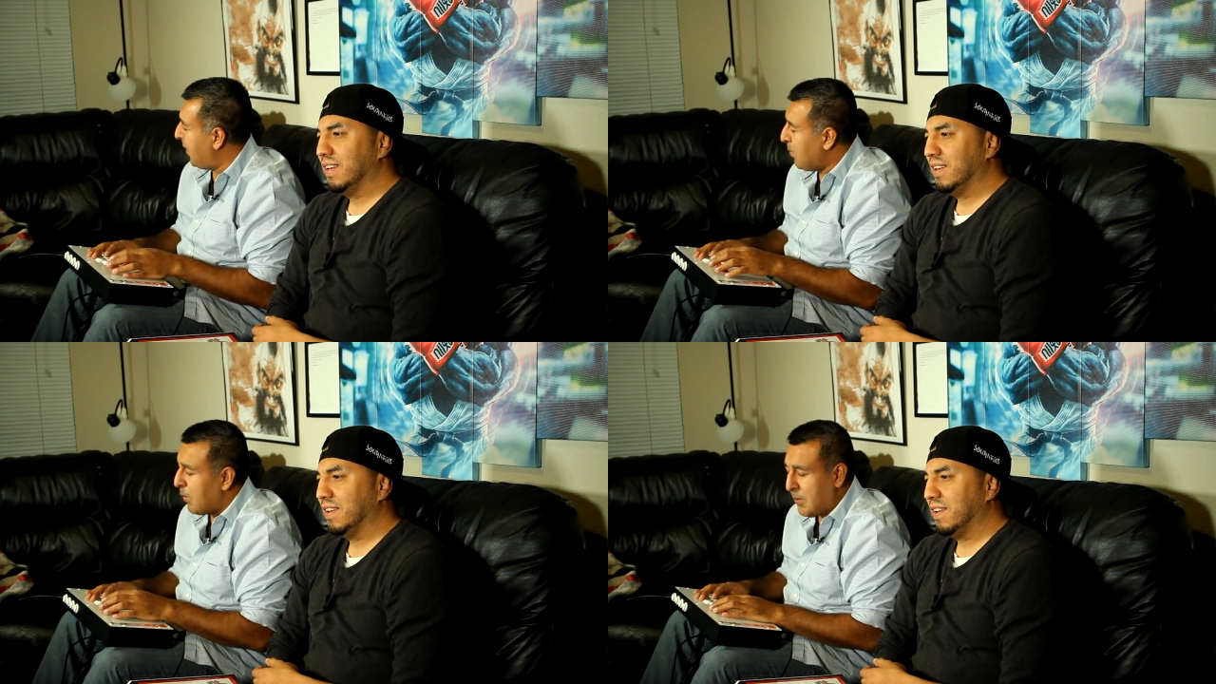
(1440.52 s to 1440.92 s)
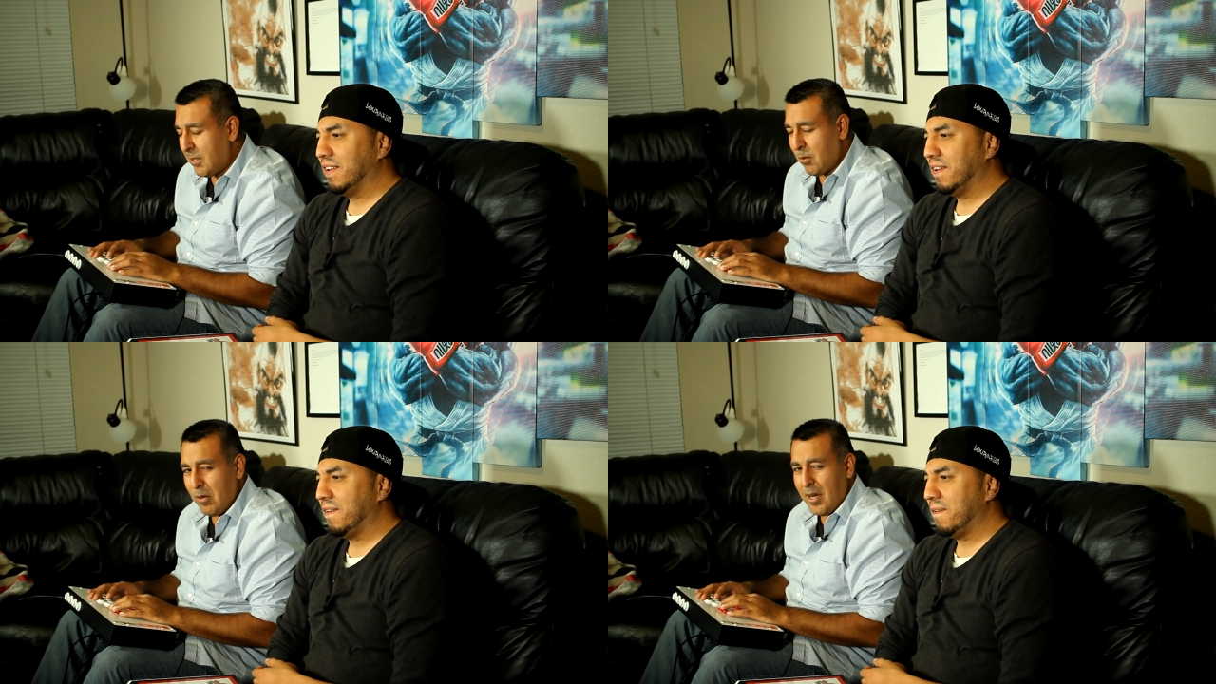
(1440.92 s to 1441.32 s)
Speaker 1: MRD
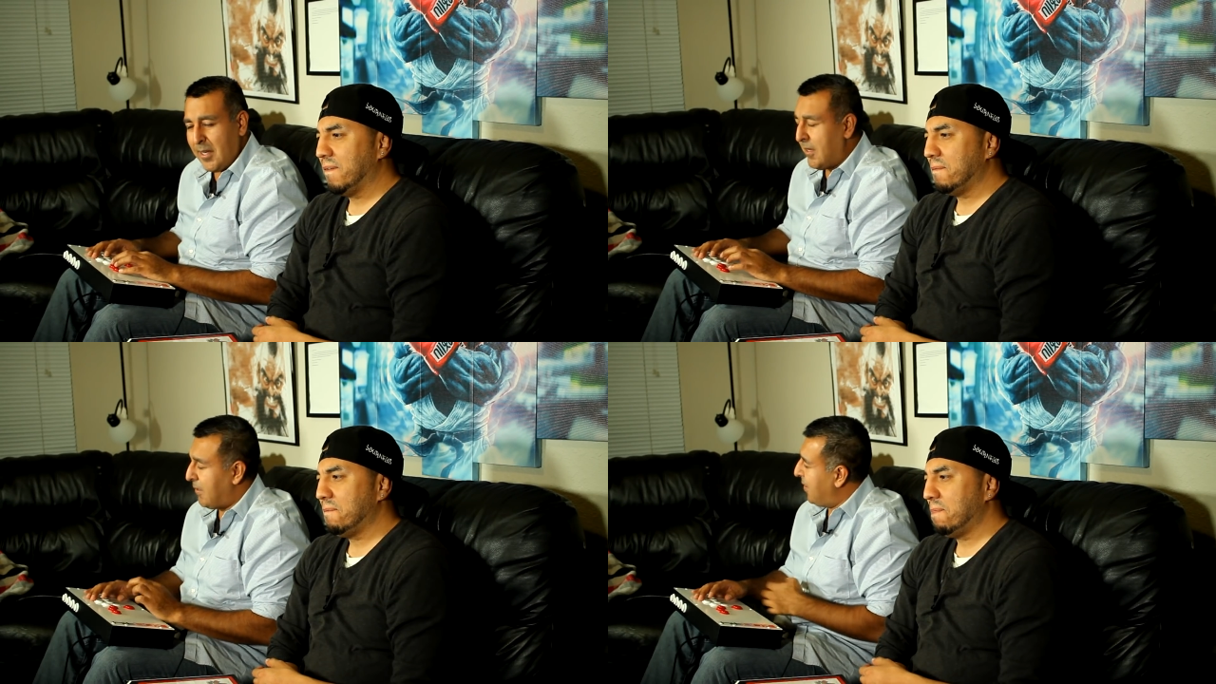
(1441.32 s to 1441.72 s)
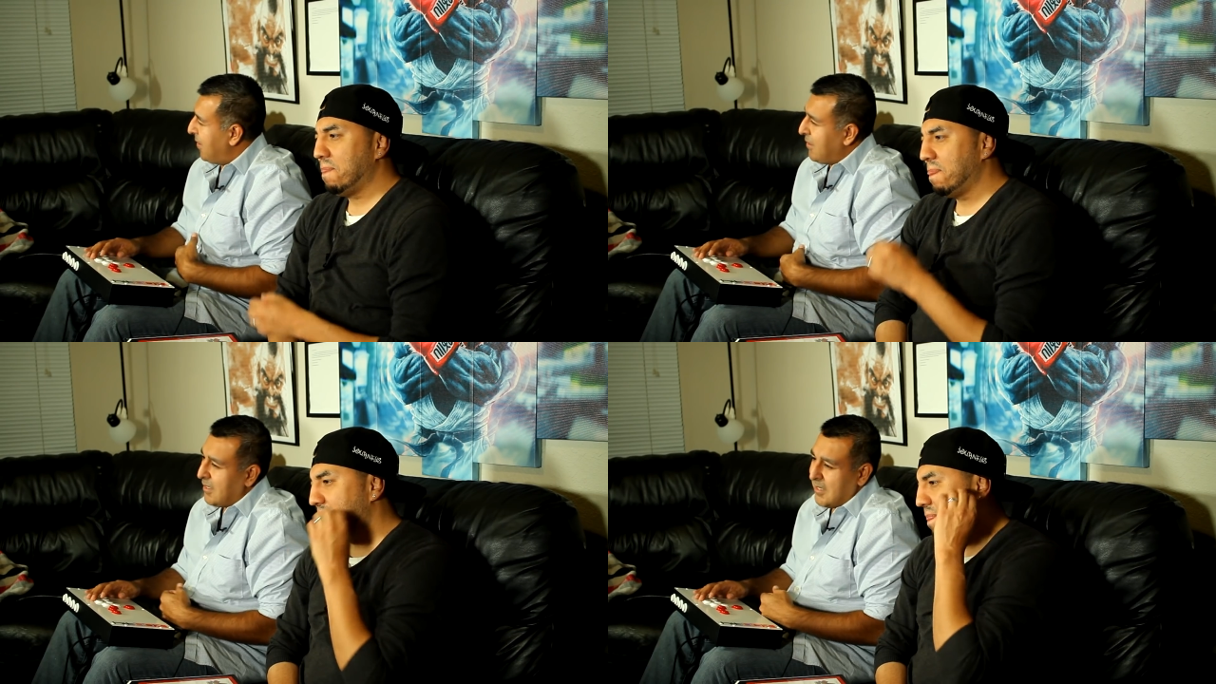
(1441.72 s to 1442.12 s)
Karate.
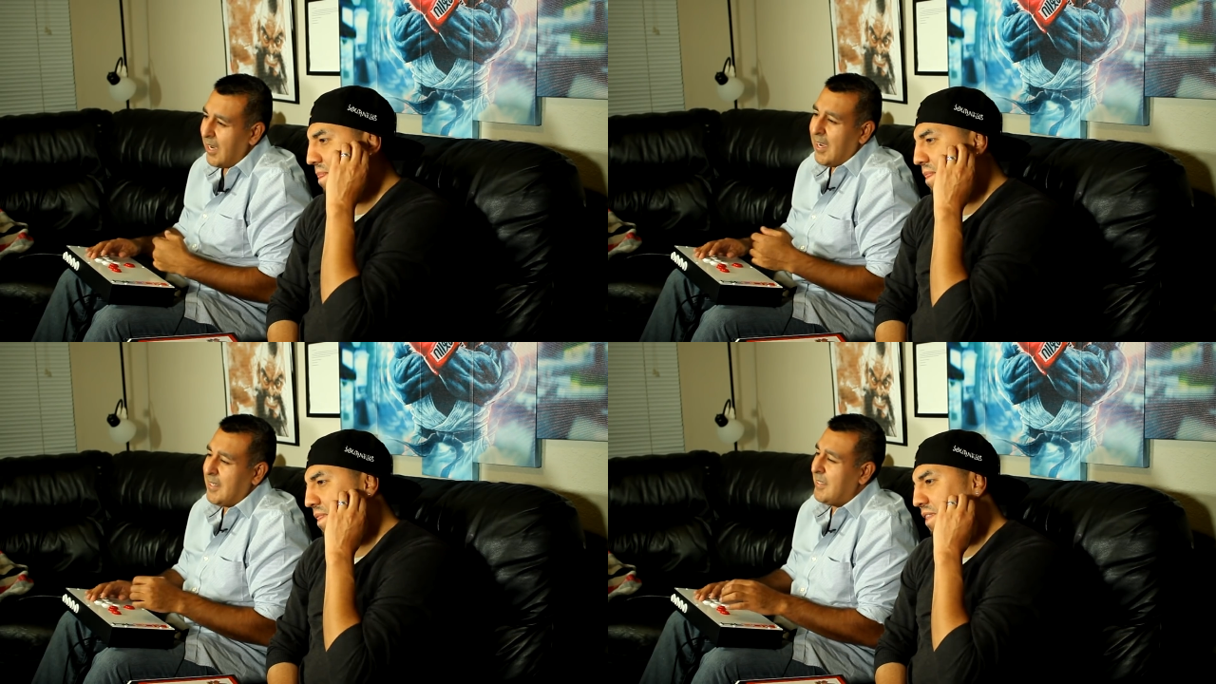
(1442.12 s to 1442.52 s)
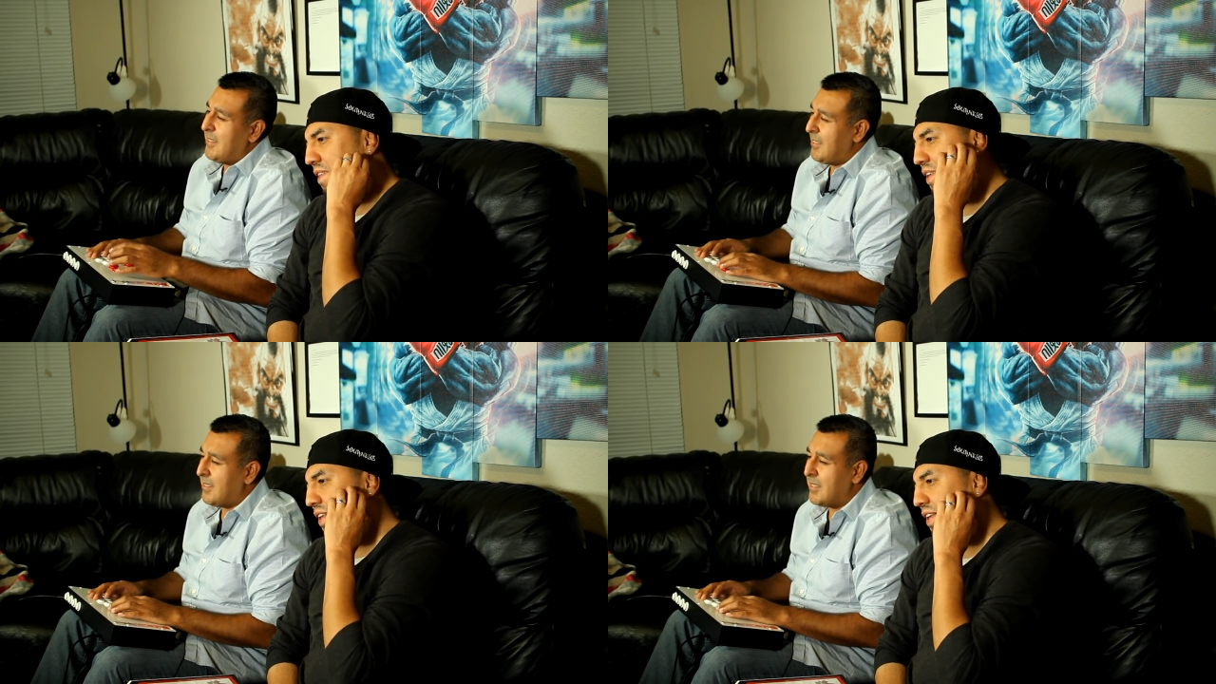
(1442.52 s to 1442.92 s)
God
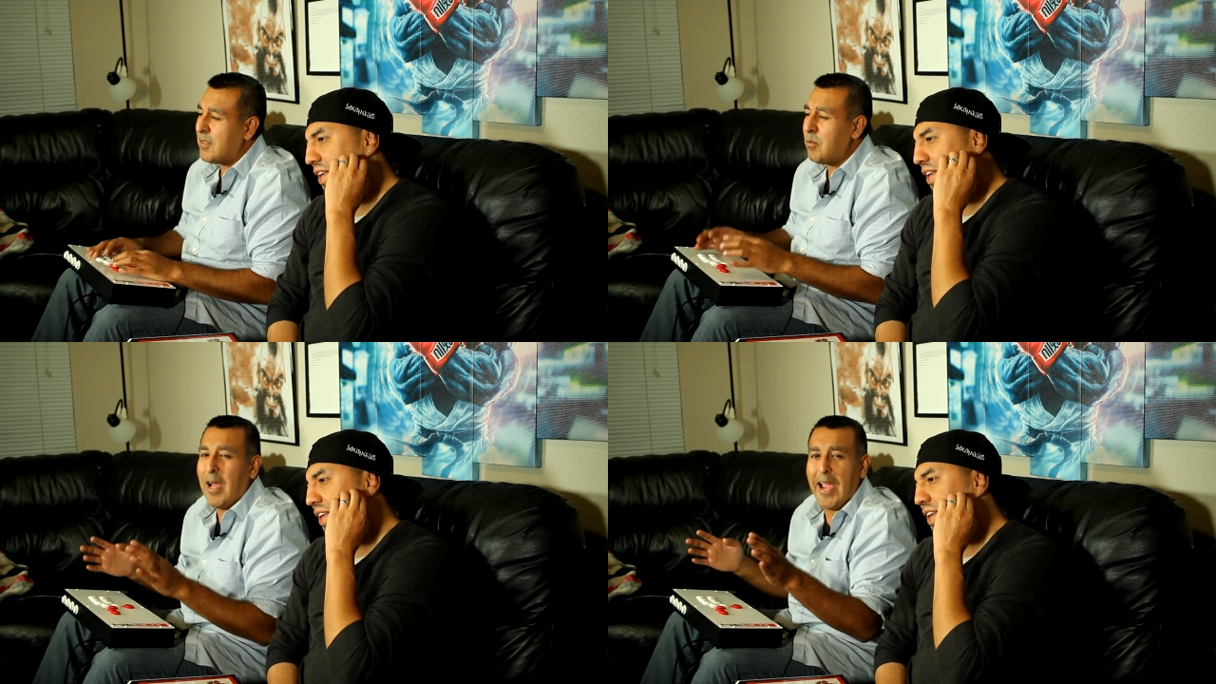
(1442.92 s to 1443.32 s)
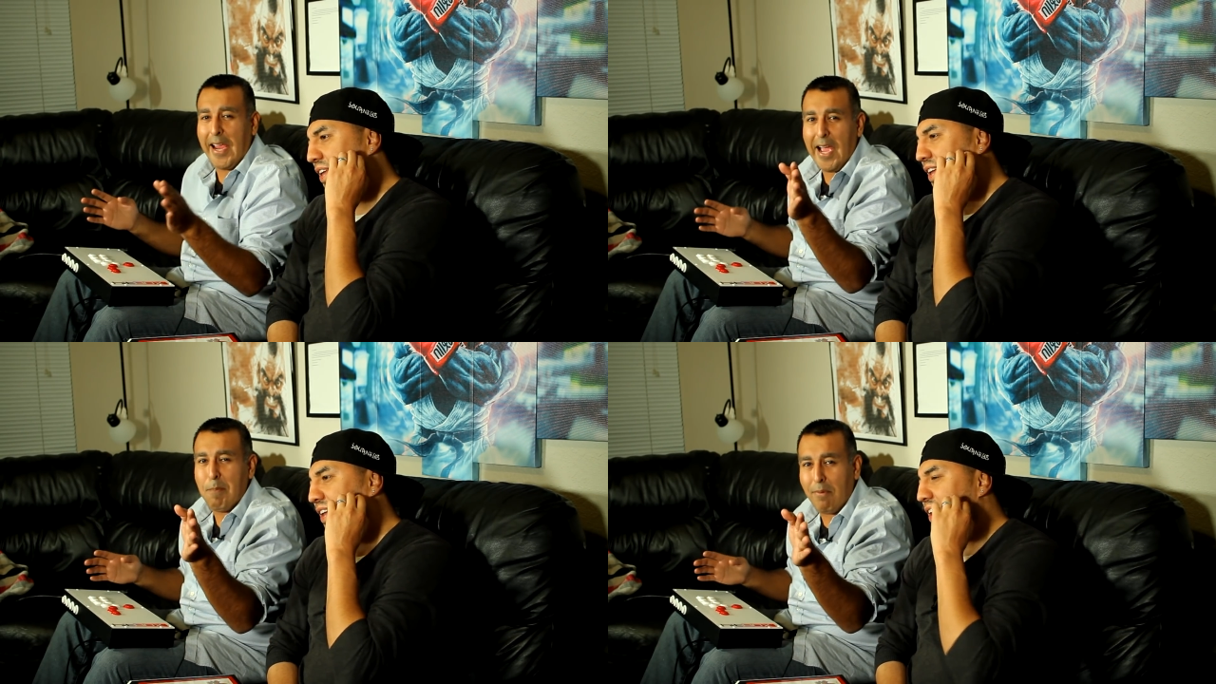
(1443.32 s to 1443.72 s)
this is why
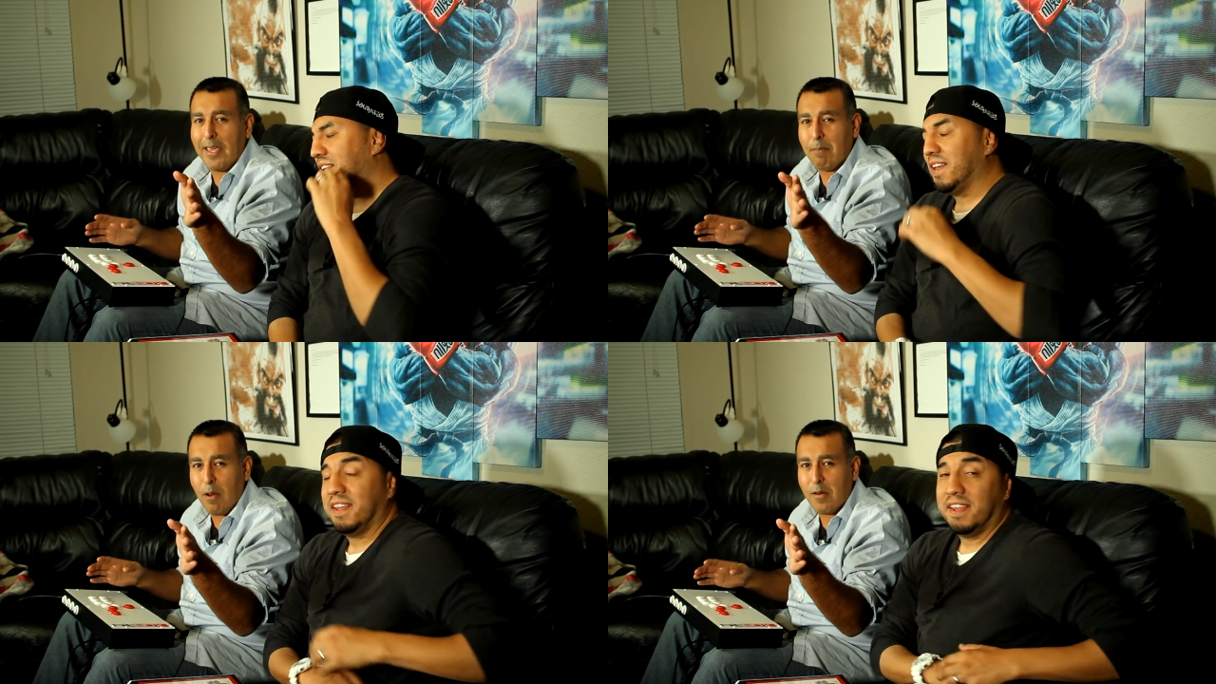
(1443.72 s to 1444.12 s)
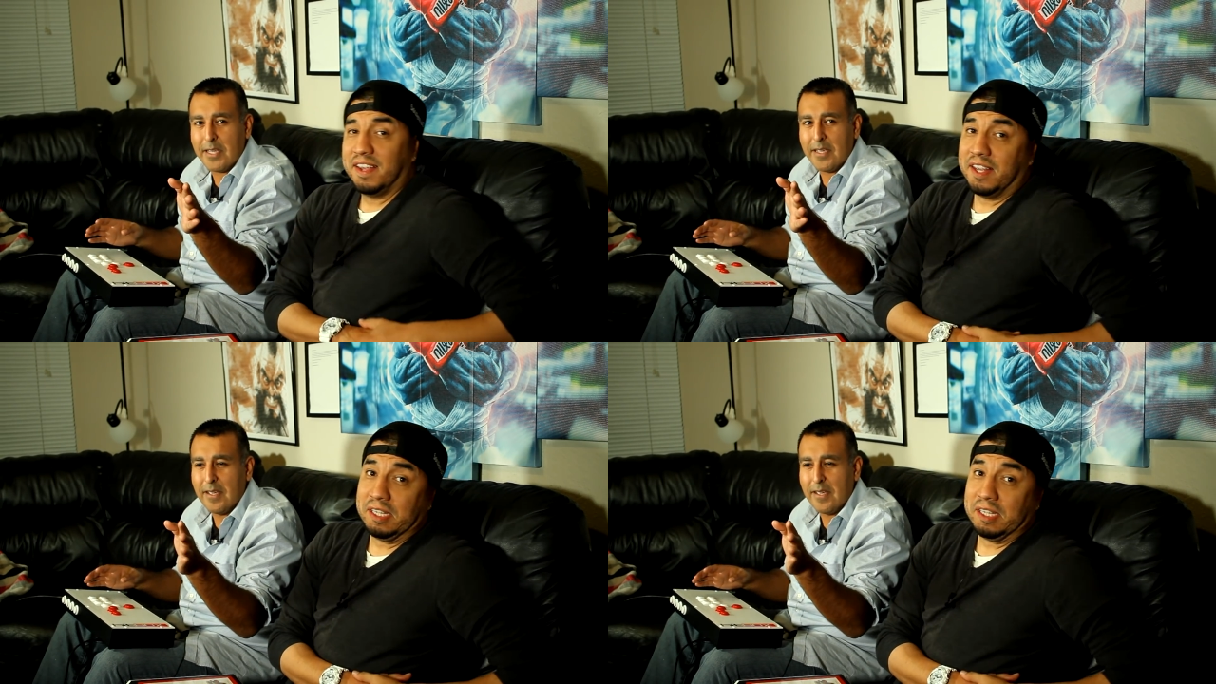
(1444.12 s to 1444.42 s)
I'm playing birdie.